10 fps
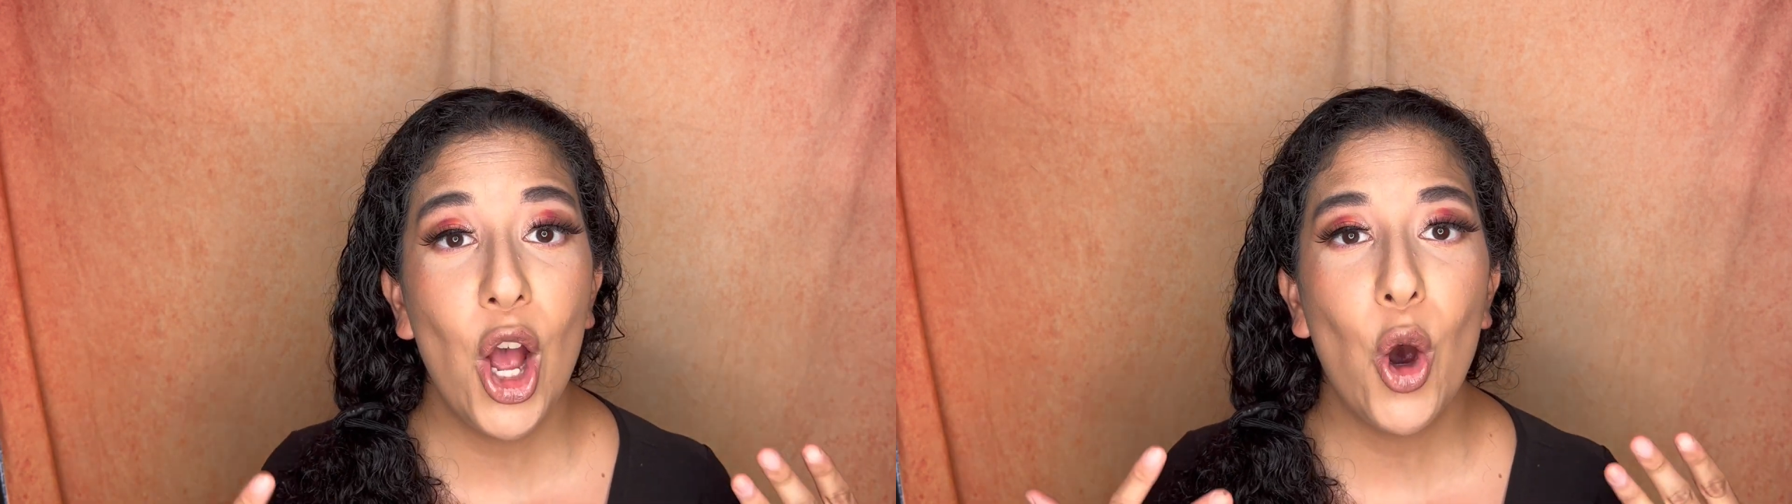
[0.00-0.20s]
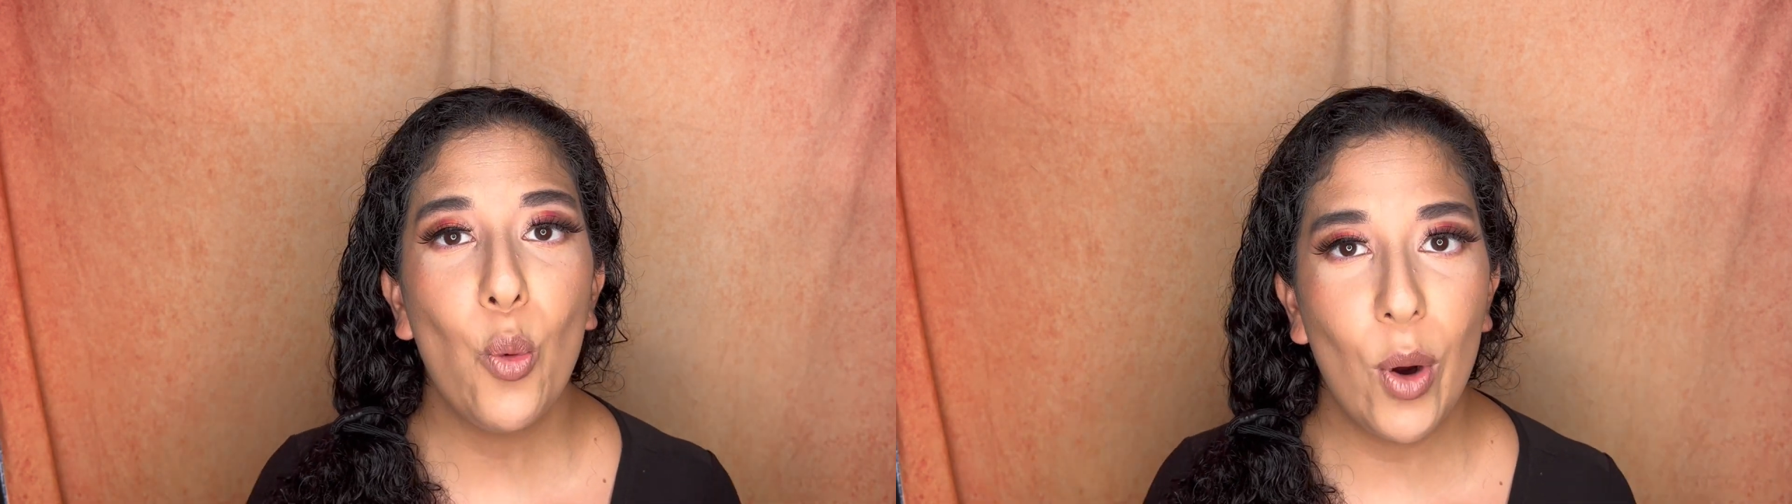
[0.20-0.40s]

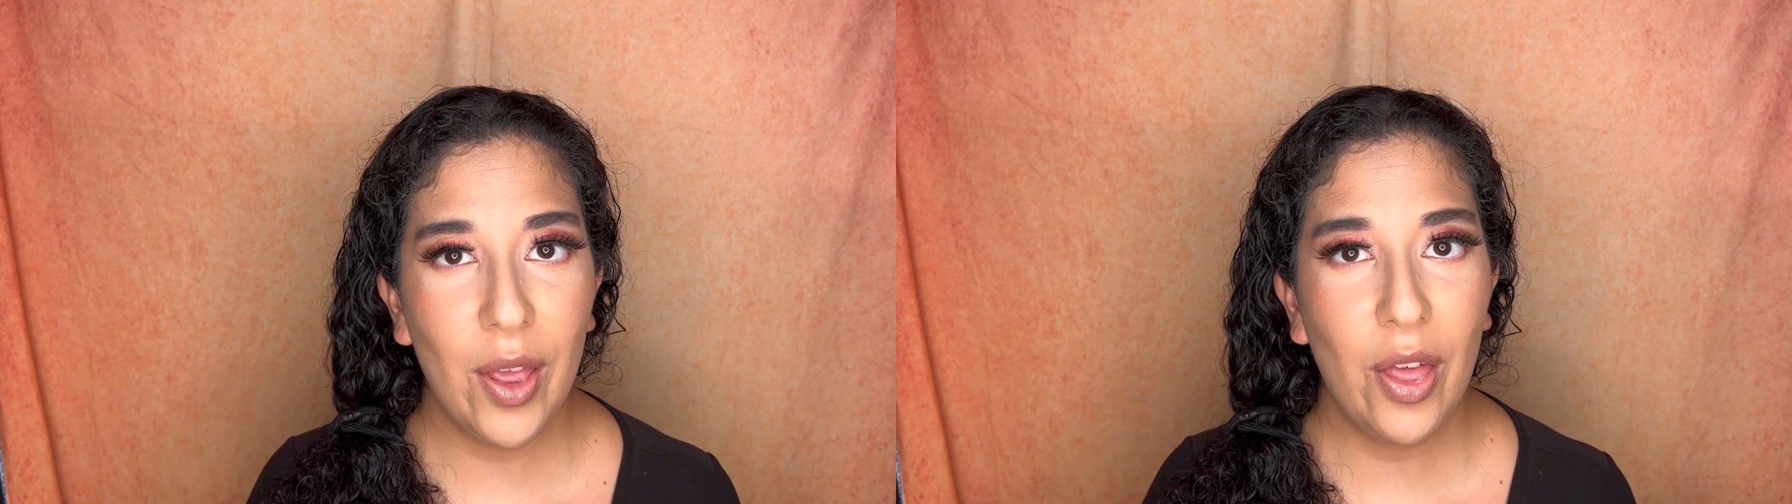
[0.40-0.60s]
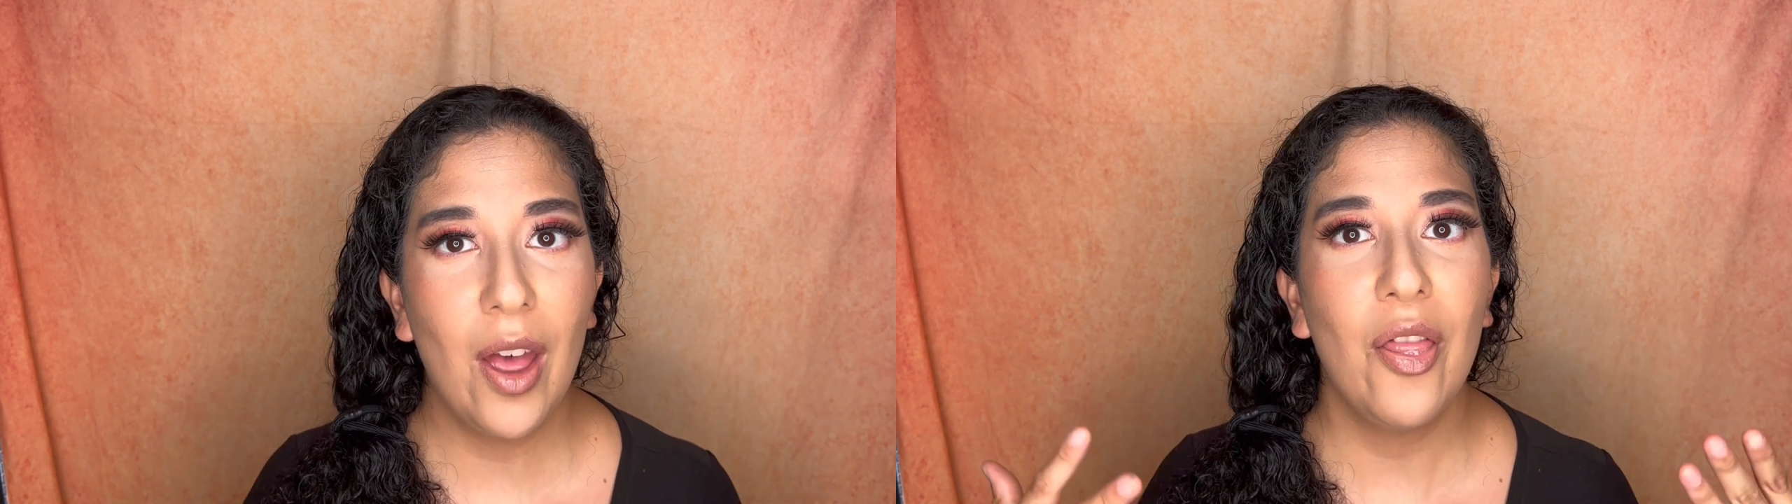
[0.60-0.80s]

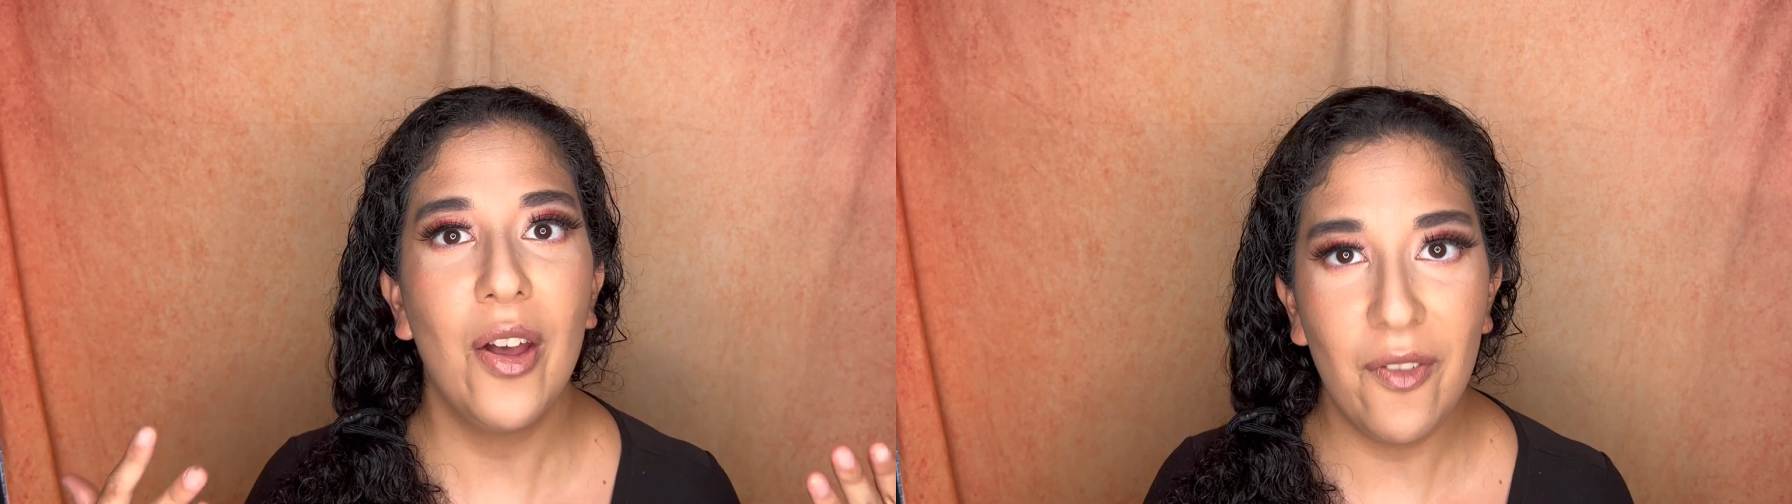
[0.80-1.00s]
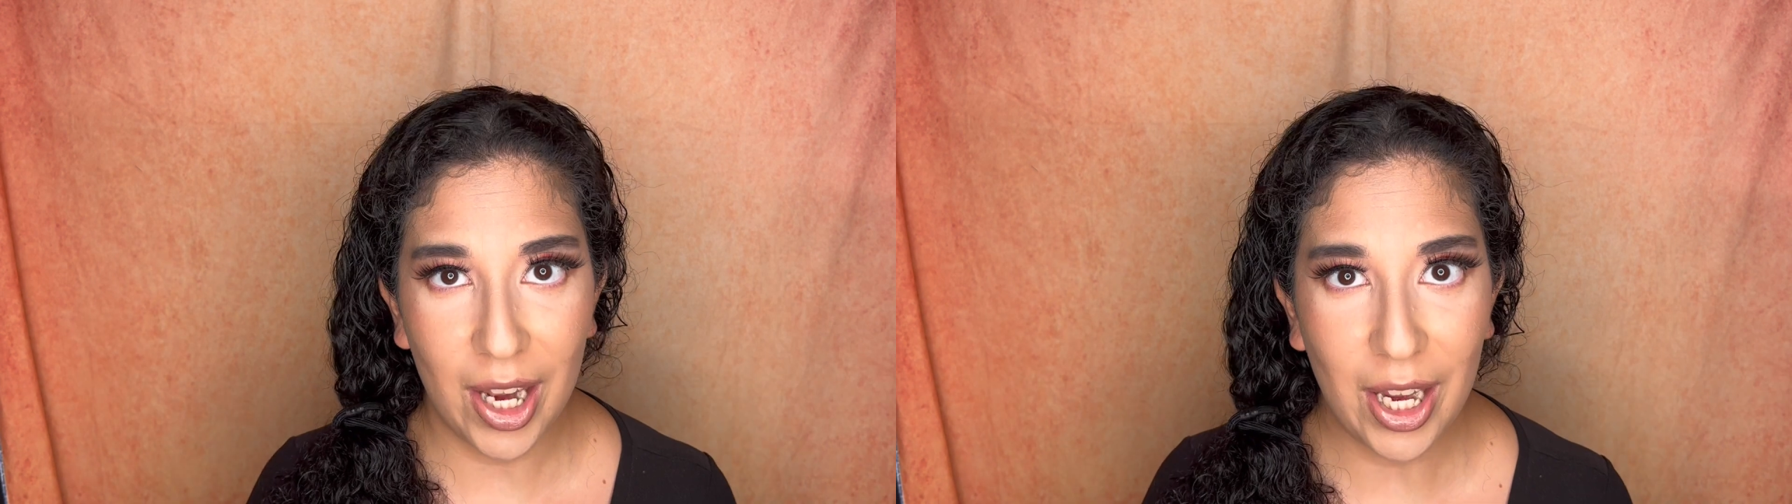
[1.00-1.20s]
with the
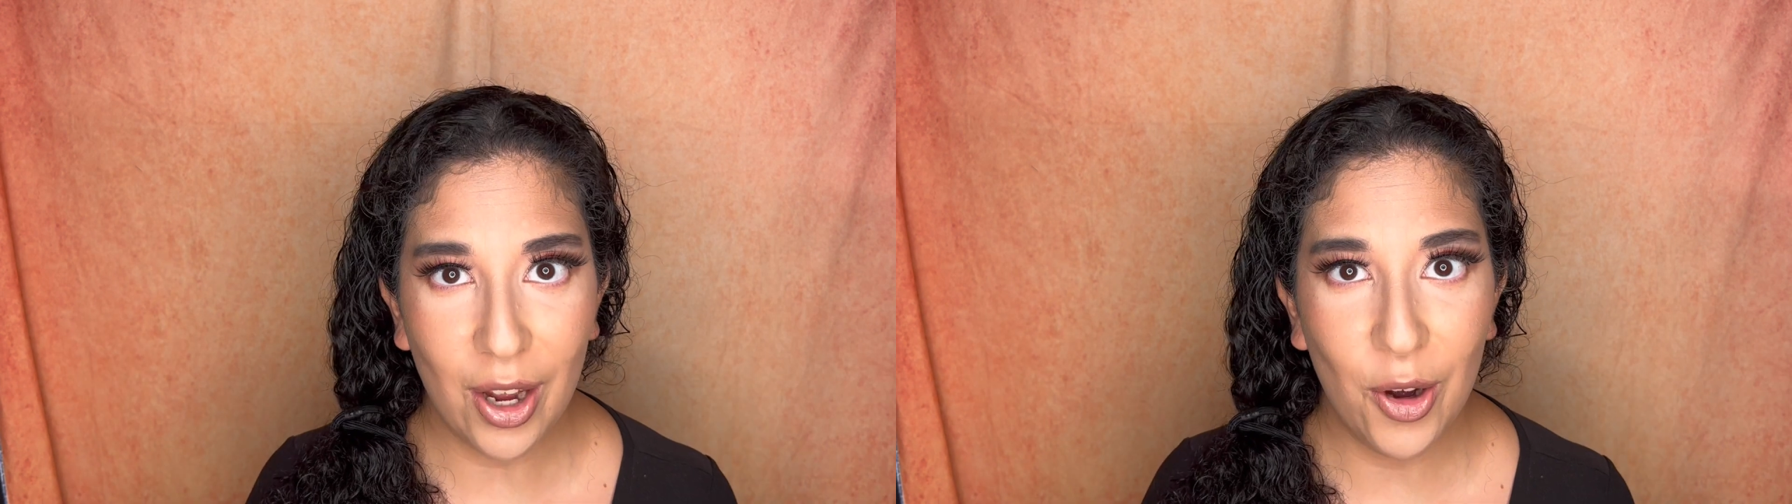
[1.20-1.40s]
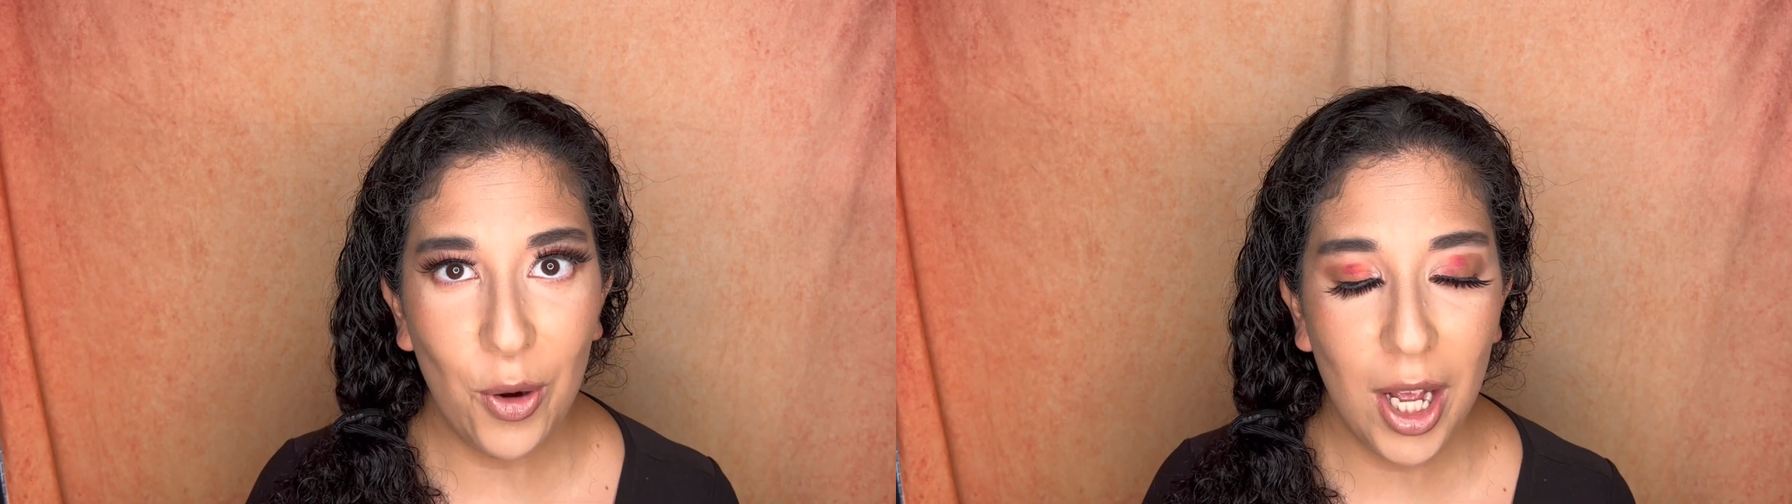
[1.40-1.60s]

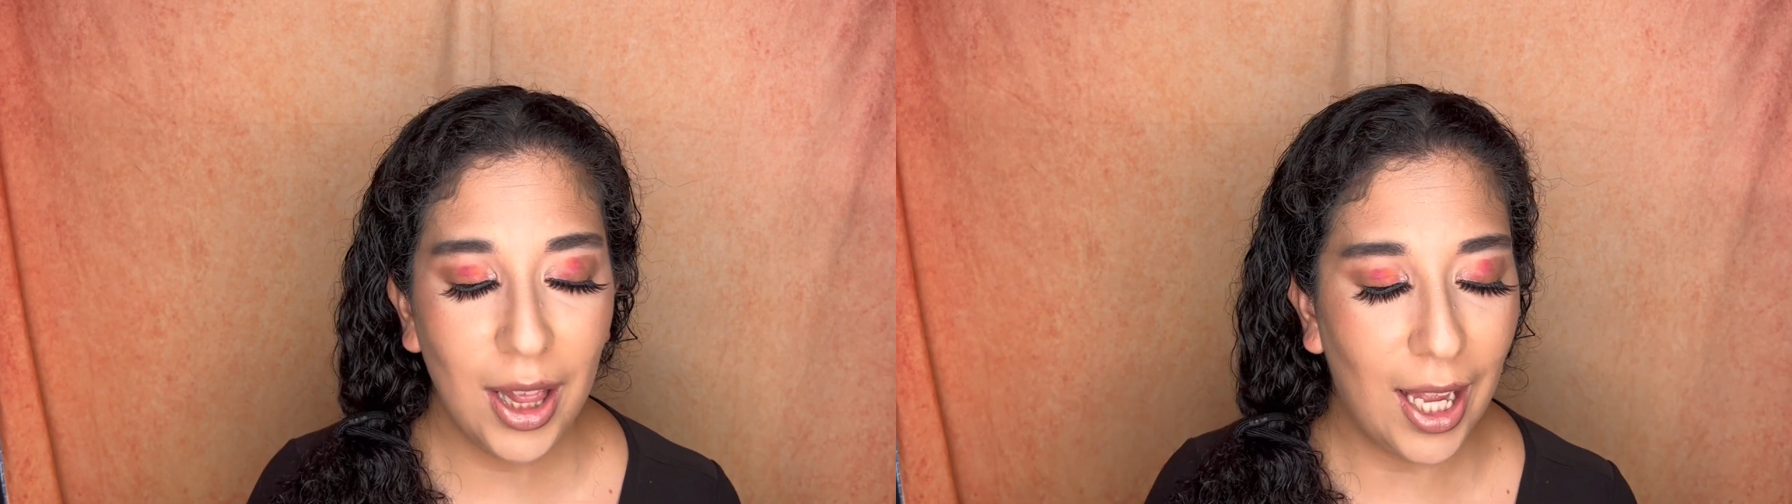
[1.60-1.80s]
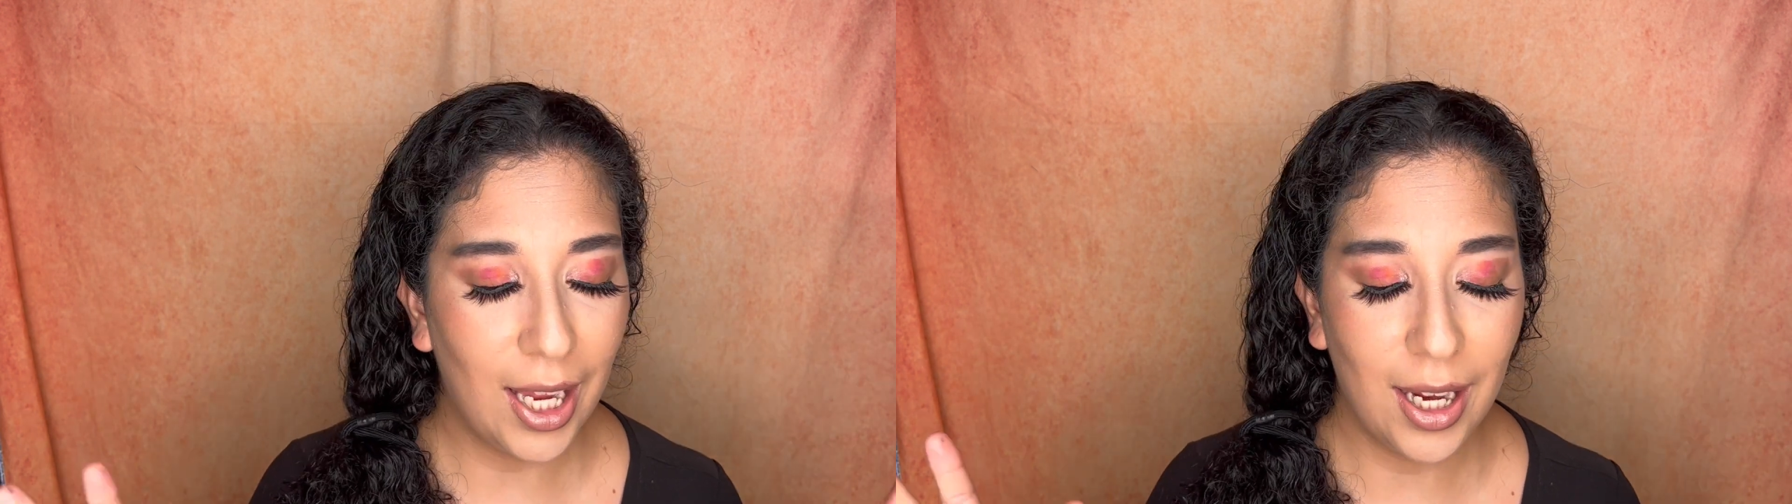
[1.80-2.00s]
video.
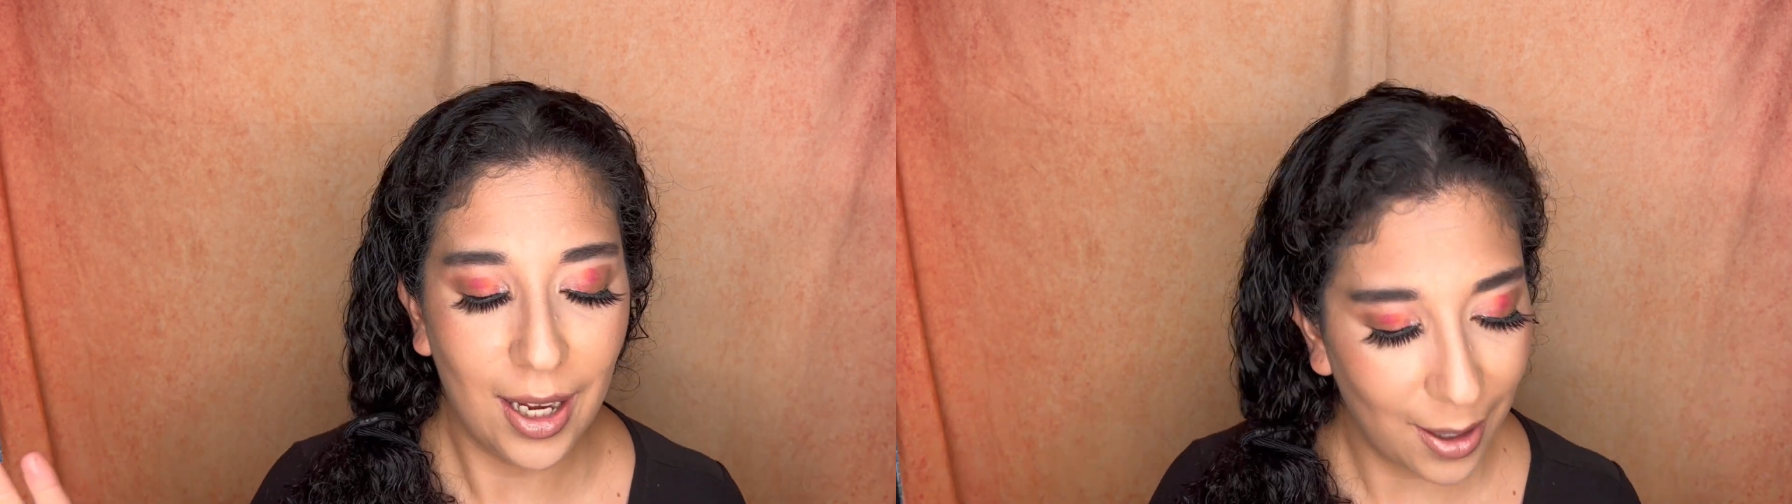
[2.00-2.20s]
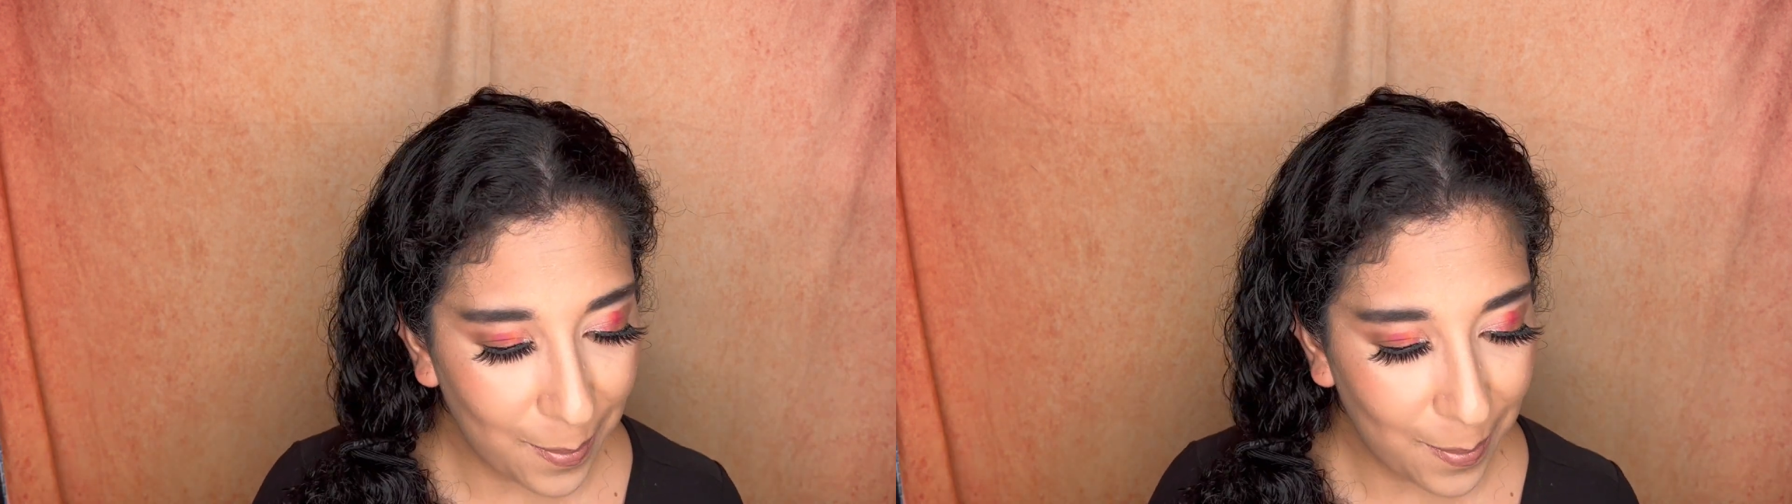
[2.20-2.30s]
Like,